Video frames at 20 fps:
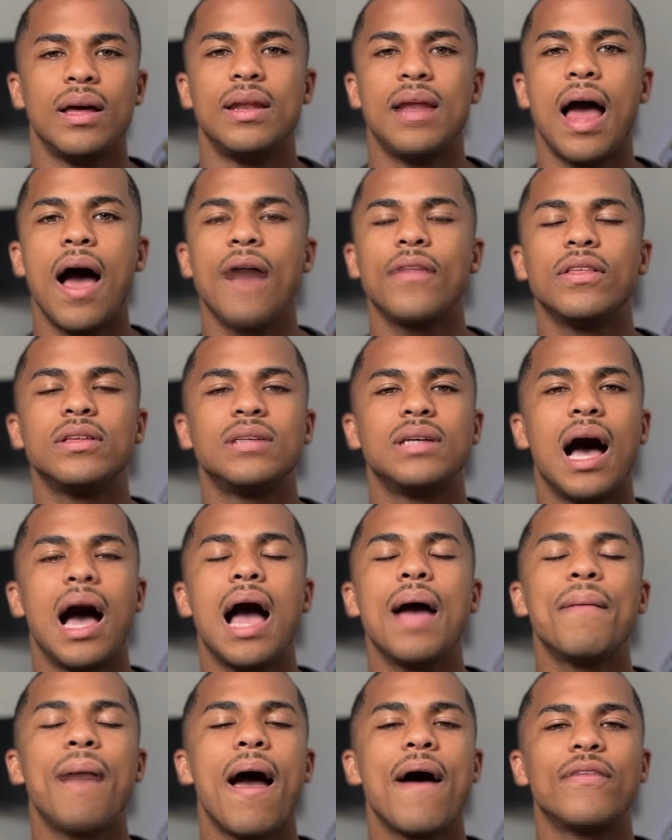Now, the
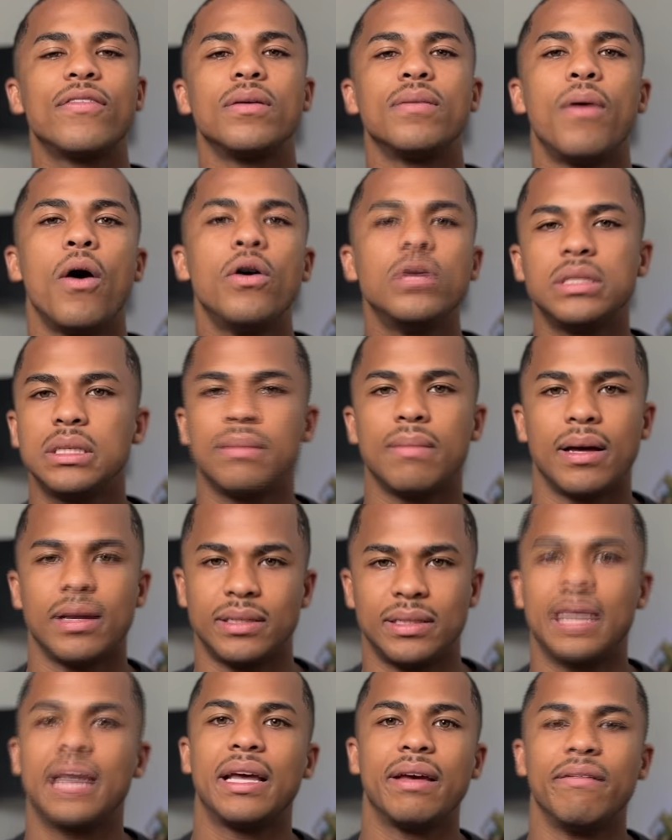time after posting my
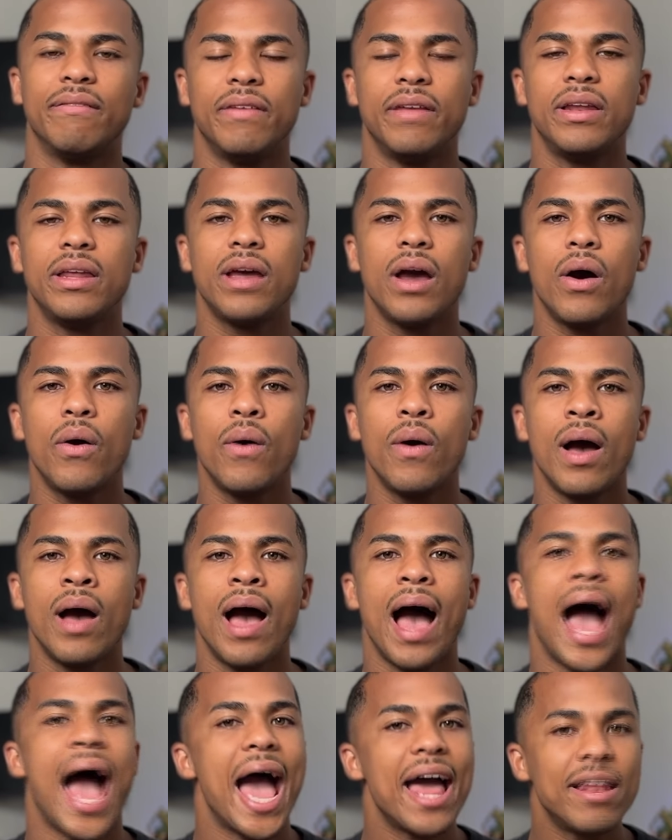second video,
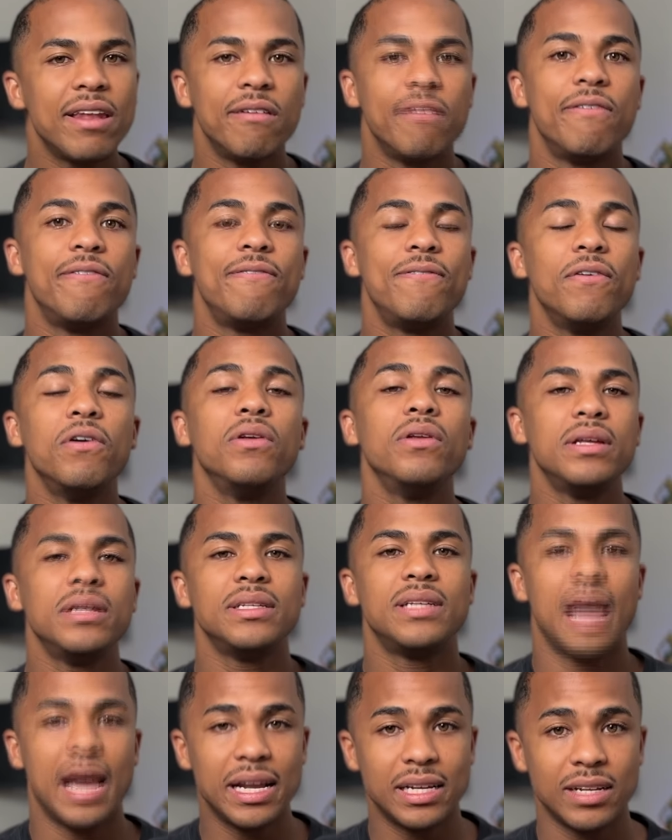I had the full
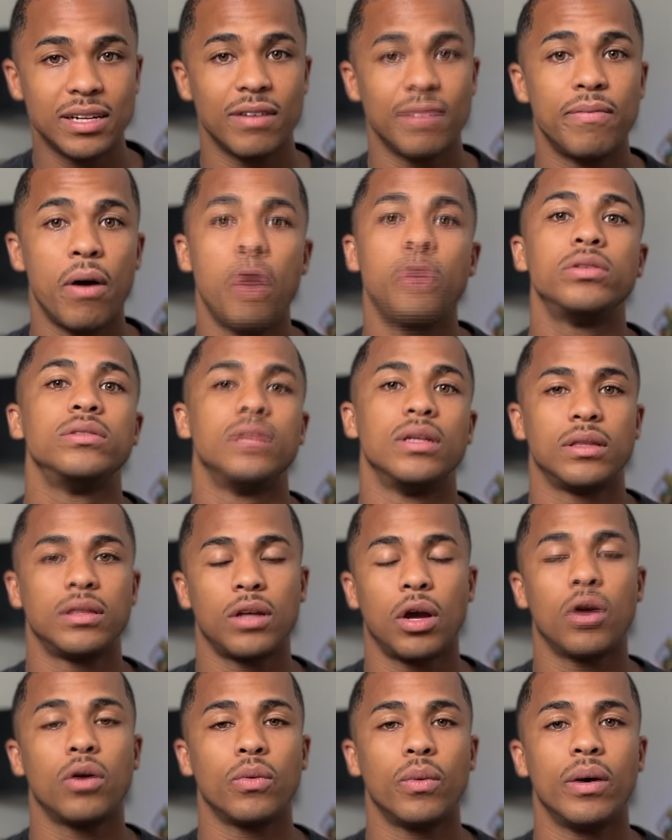intention of posting the
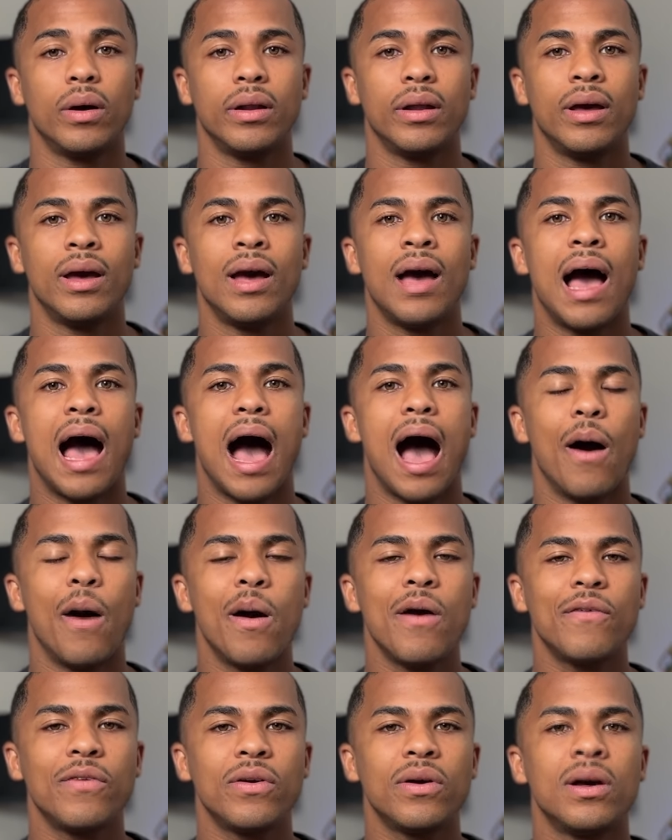third one.
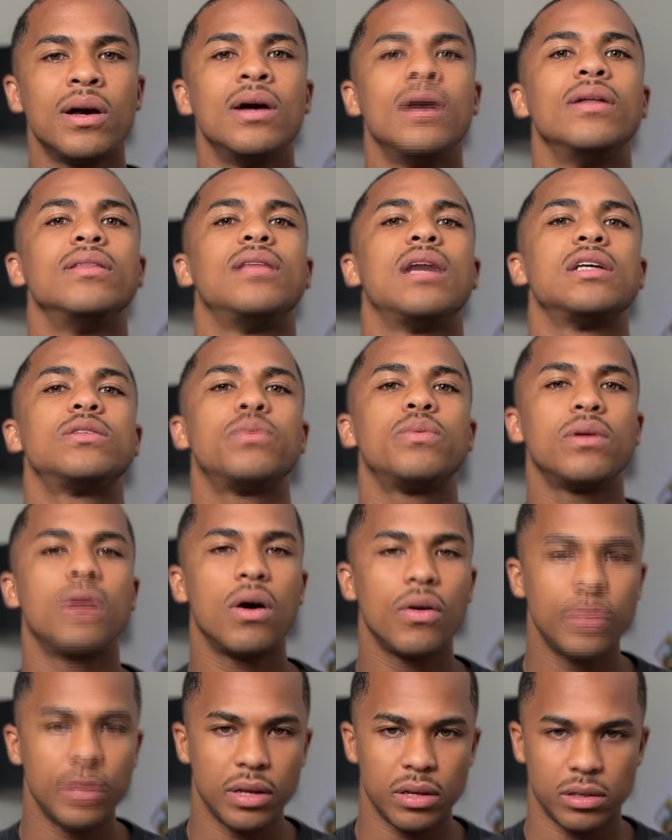However, that's when
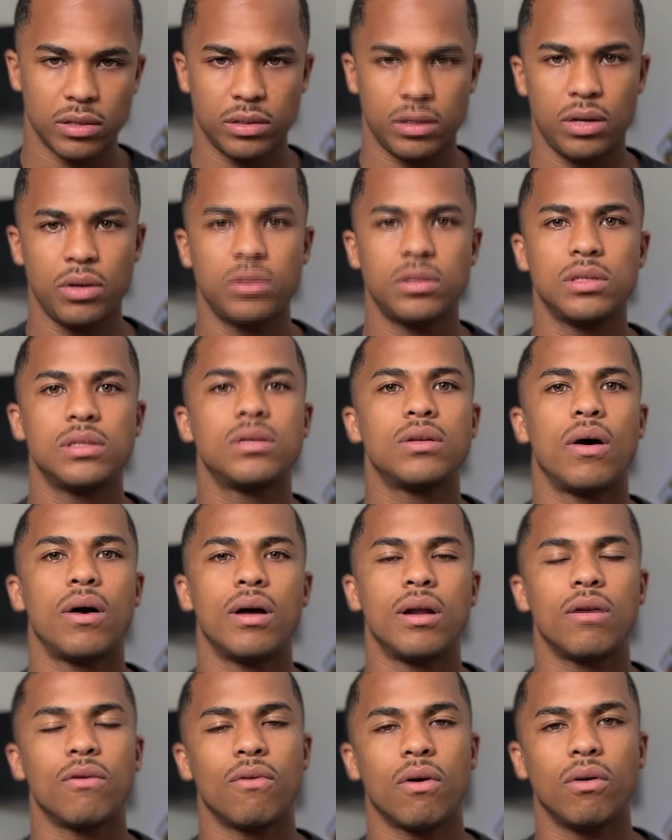all the excuses
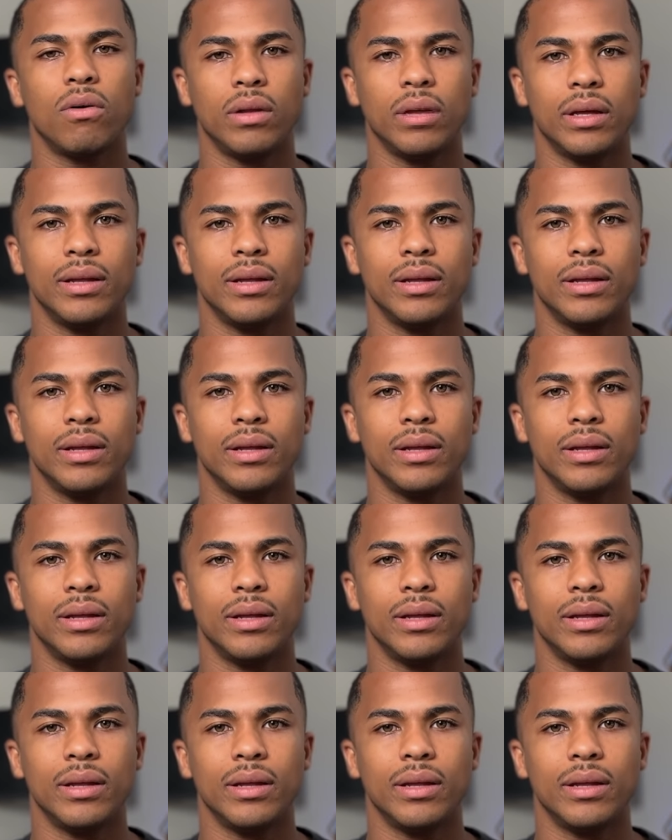started to roll